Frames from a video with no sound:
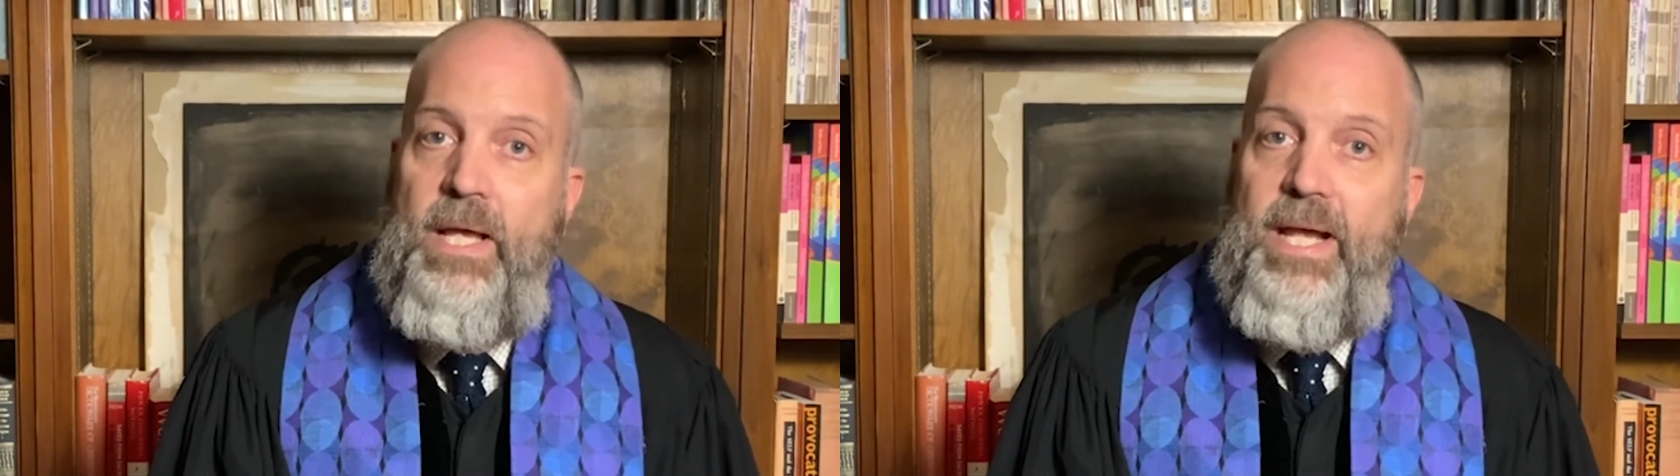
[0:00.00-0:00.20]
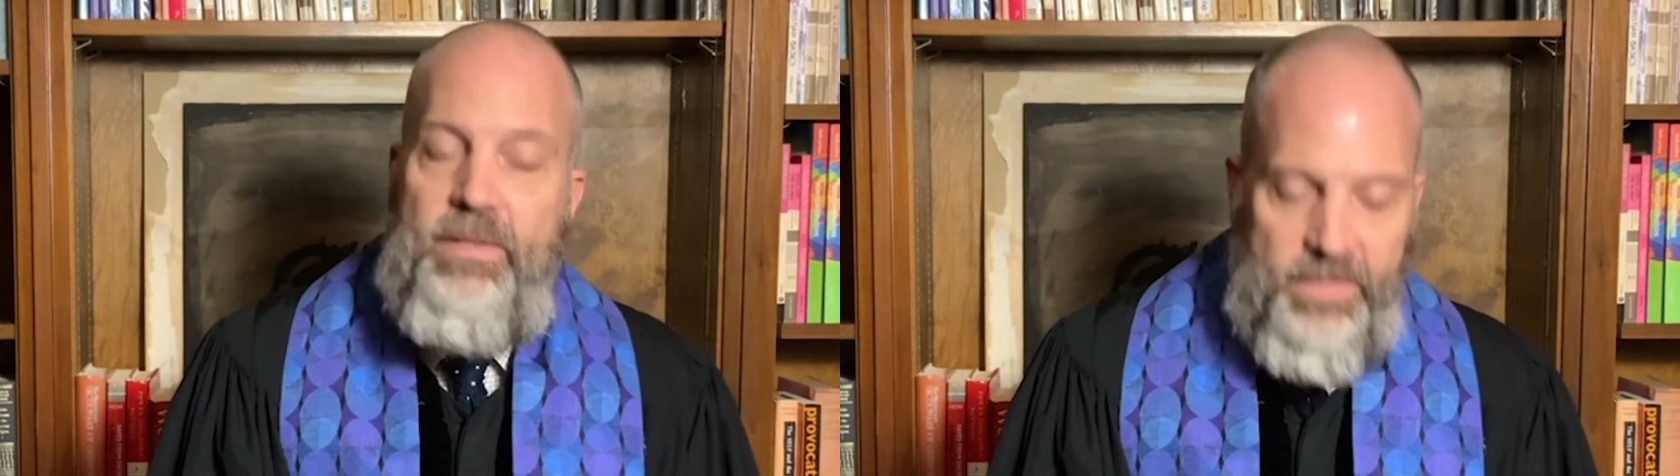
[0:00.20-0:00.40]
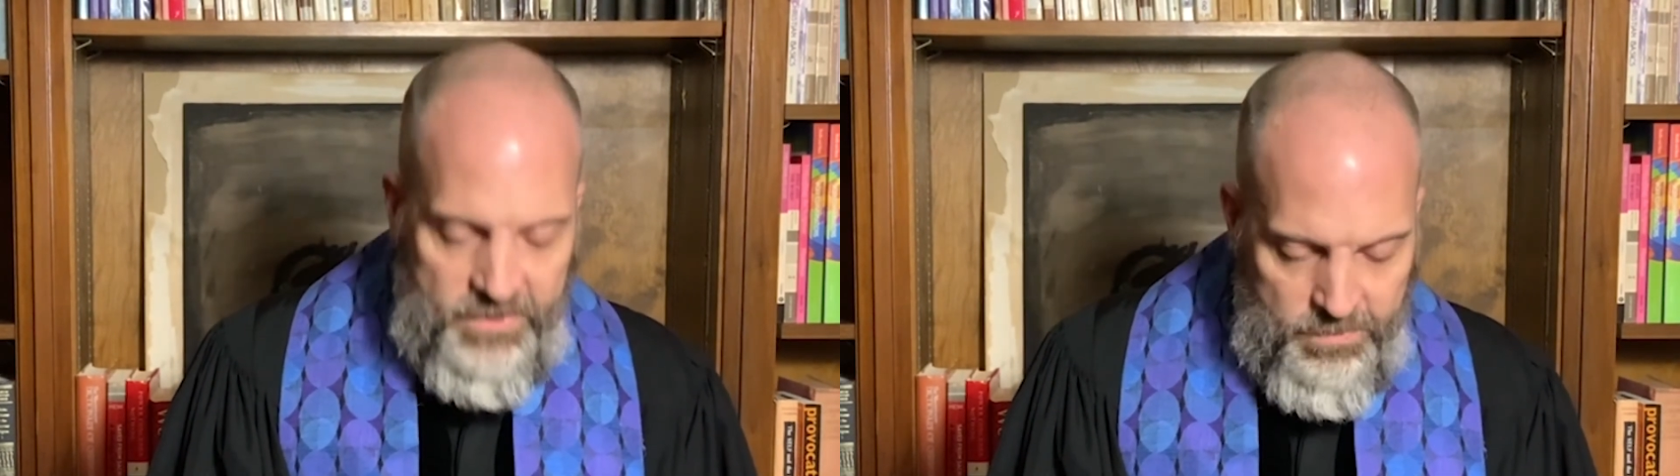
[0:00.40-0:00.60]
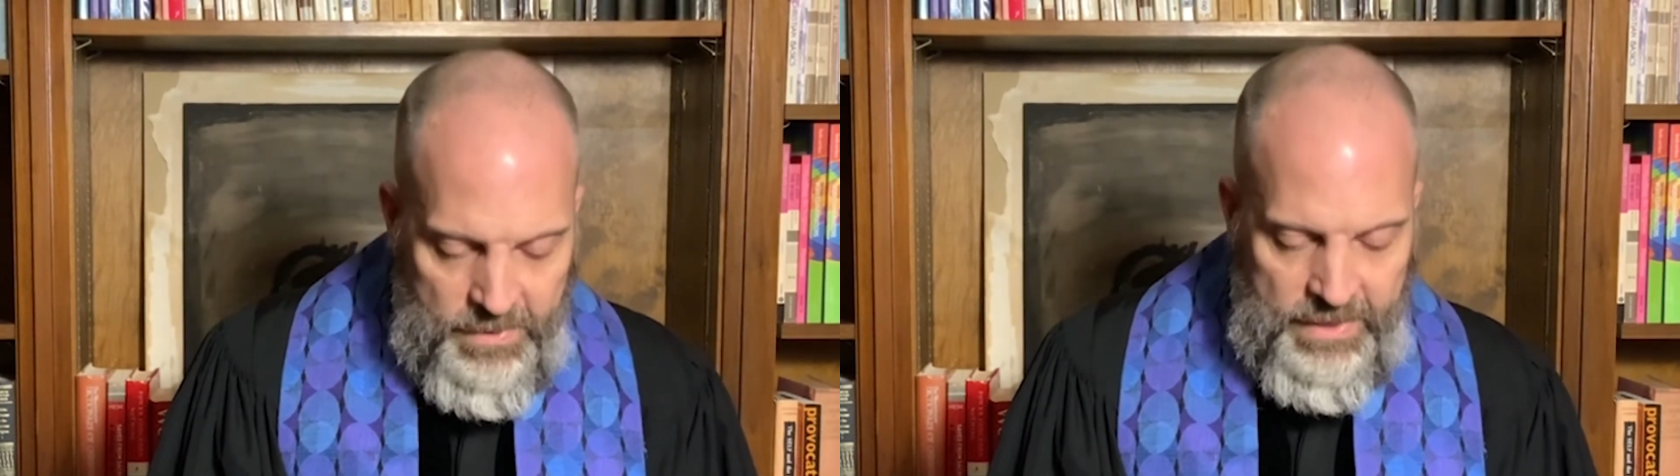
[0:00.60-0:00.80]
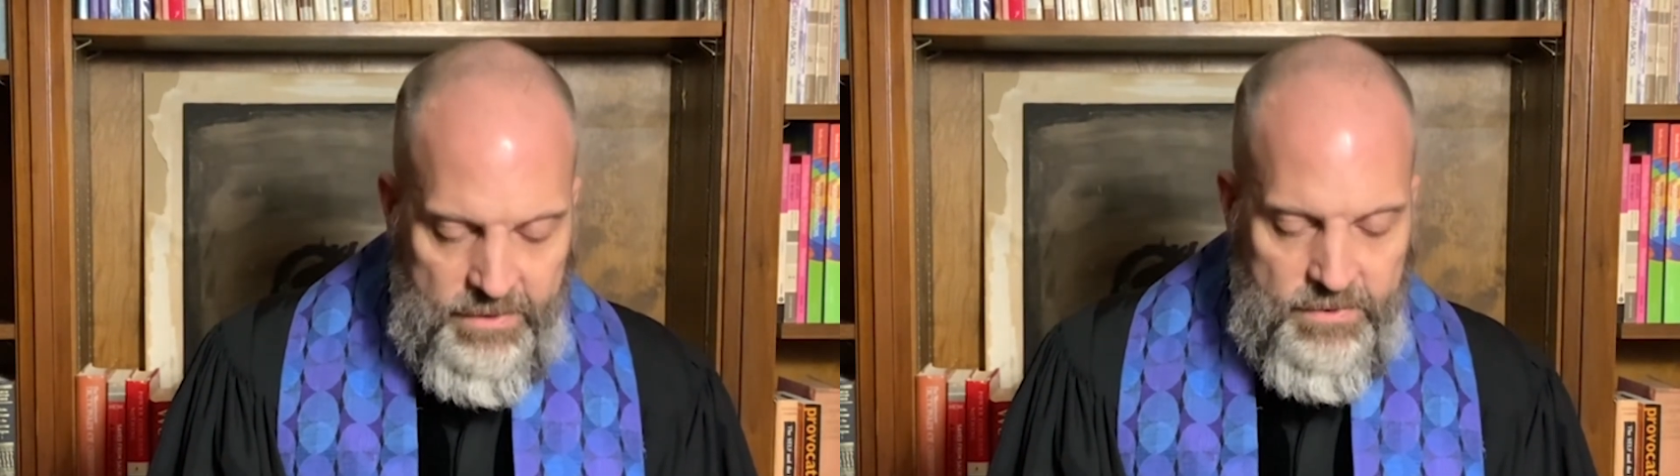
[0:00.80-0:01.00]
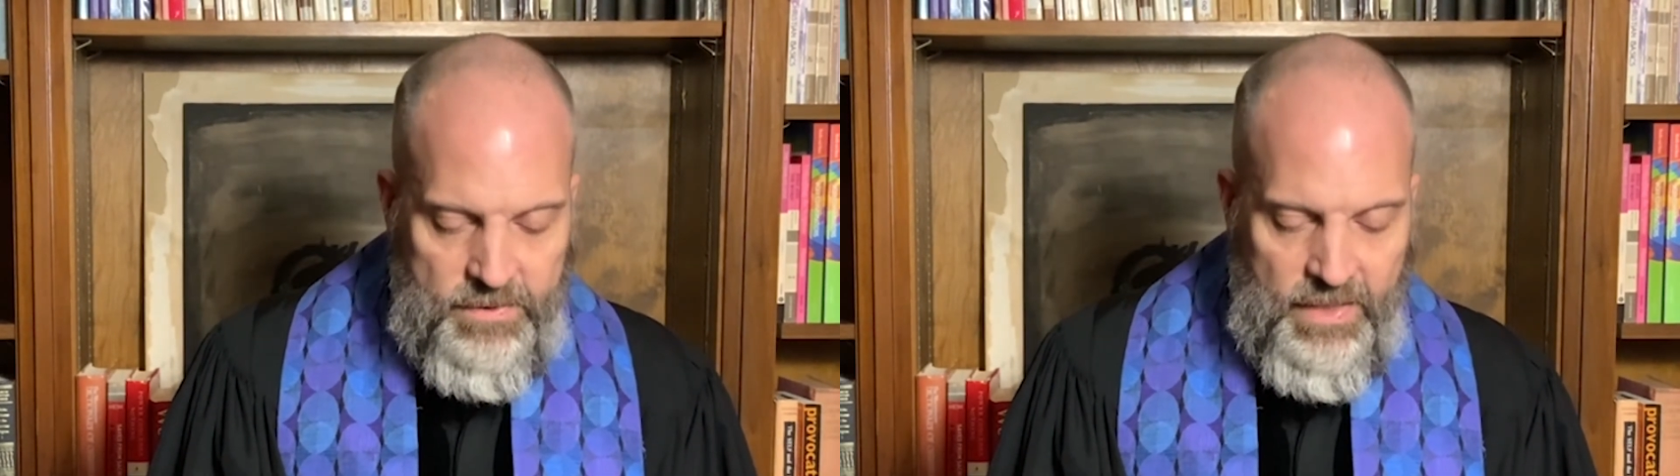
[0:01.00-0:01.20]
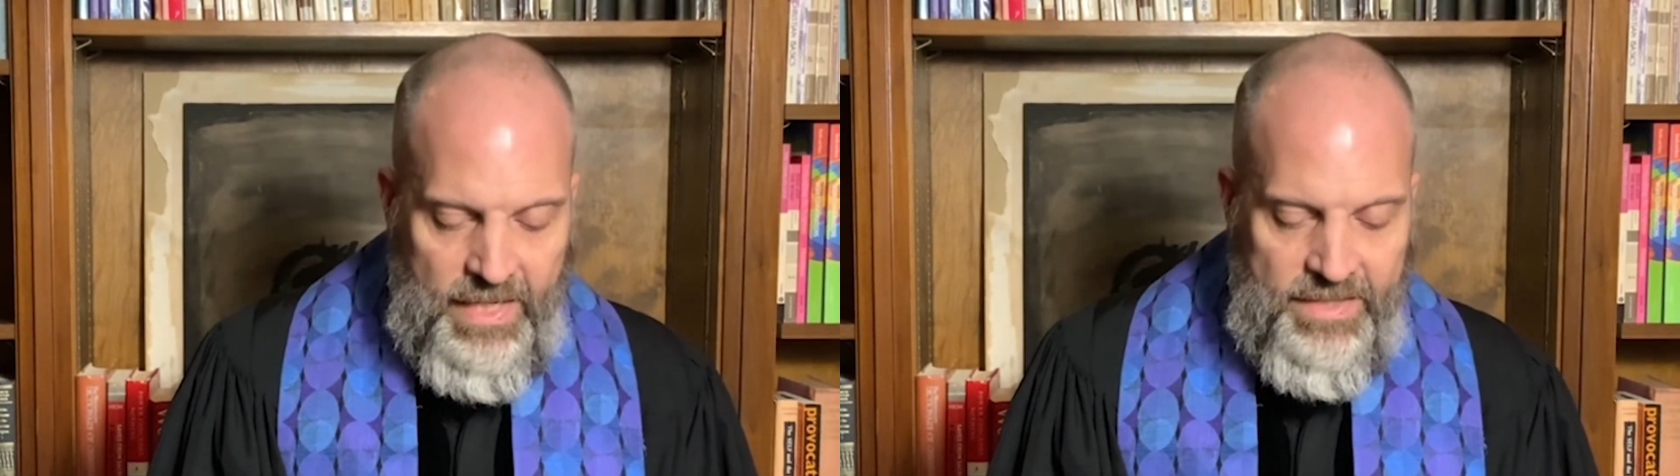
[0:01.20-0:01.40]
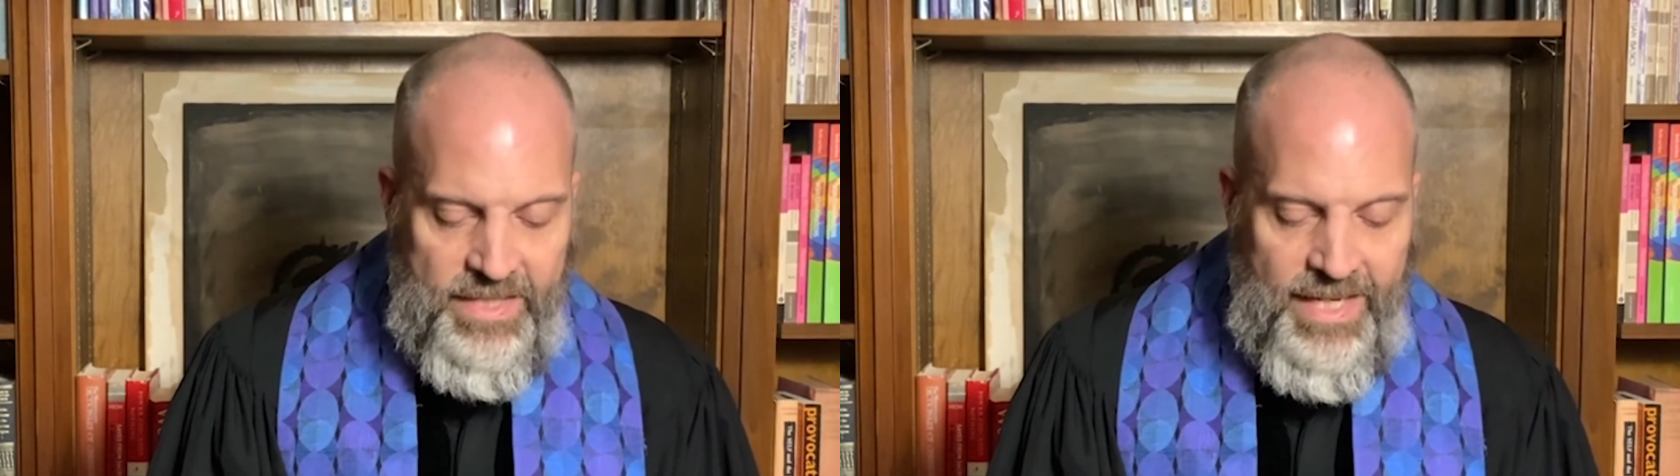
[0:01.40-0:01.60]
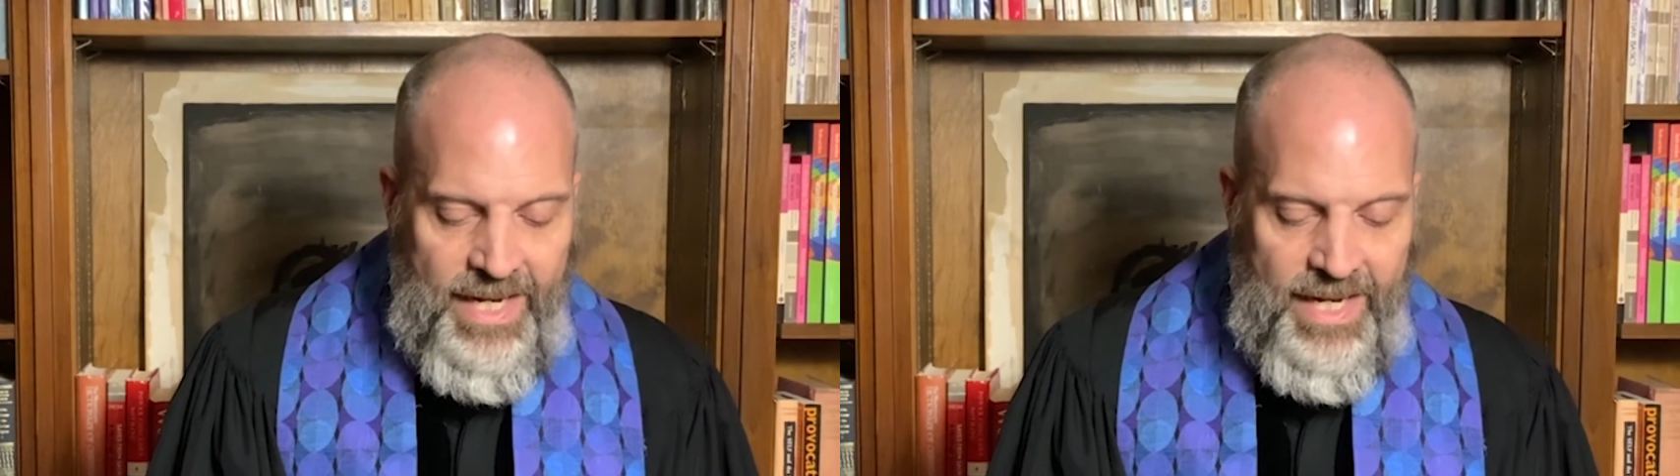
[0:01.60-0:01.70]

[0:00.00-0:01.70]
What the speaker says: And this means that